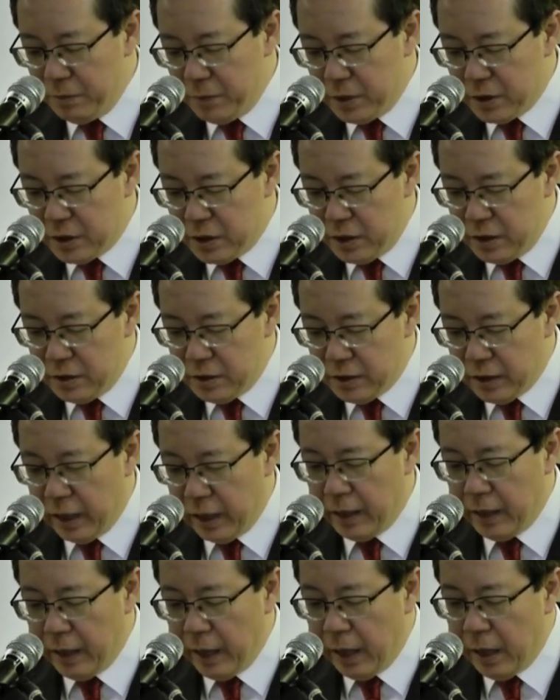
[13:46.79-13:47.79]
machines,
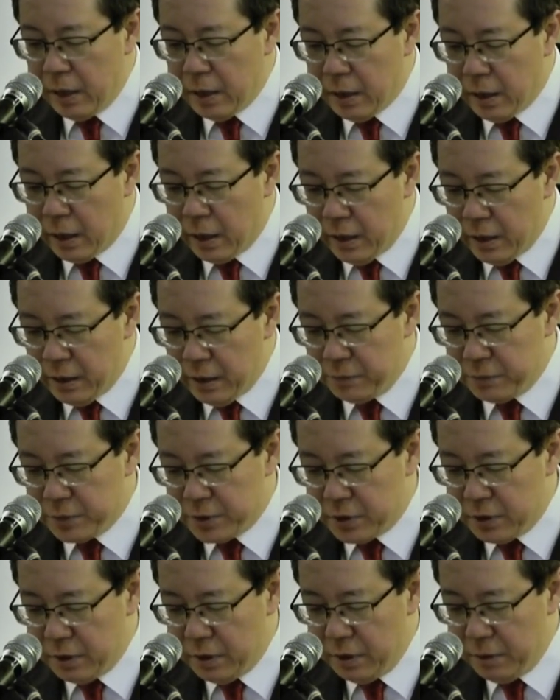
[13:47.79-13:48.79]
and
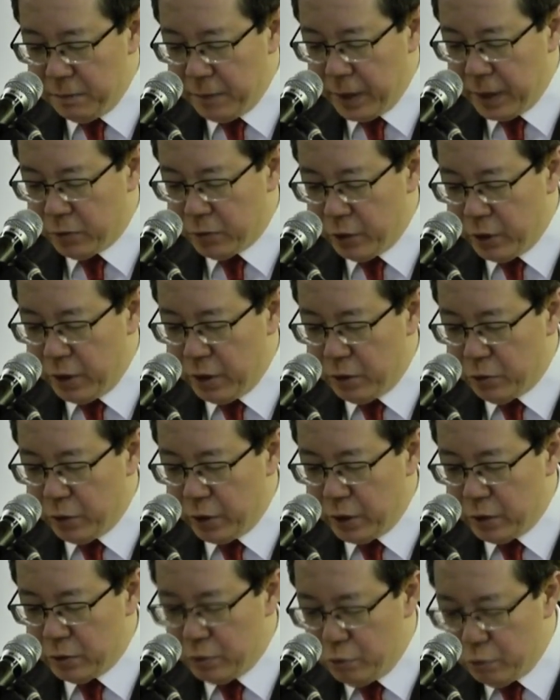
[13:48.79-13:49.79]
algorithms by
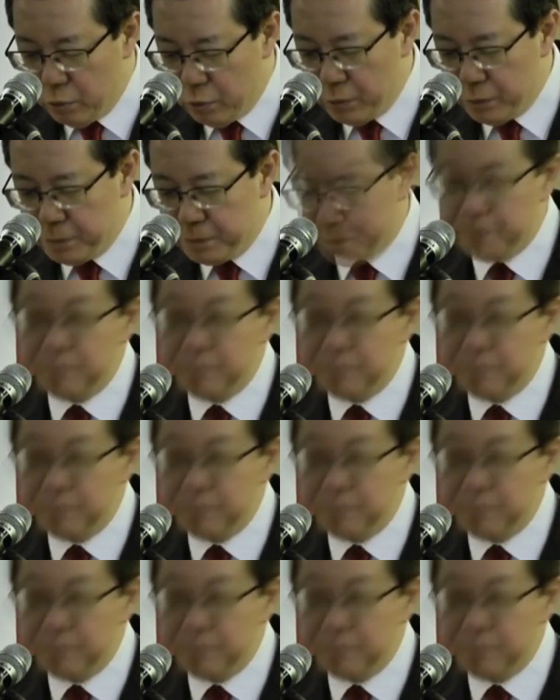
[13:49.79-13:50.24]
2022.